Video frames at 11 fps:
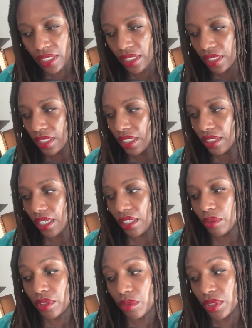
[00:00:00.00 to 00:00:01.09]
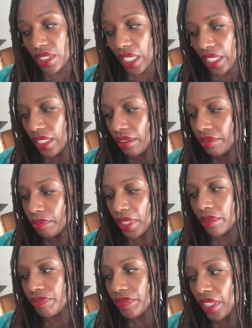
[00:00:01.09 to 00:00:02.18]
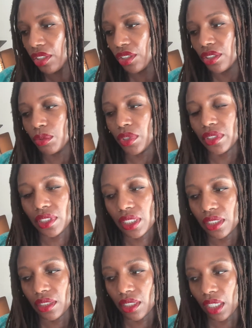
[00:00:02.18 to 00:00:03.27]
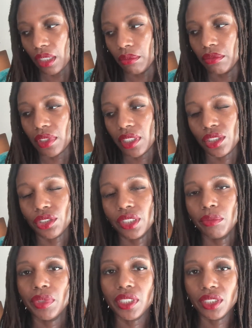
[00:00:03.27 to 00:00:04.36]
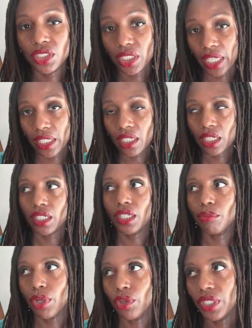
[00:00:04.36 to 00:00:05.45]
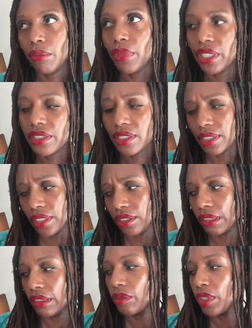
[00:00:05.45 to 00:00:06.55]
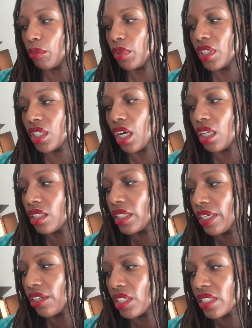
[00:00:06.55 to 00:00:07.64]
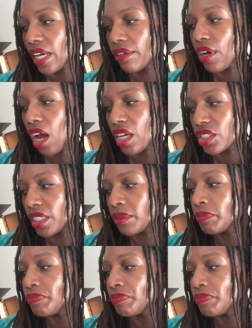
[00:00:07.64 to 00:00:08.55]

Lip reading: it was negative, and hers wasn't considered to be genetic component, but still want to be on the side of caution.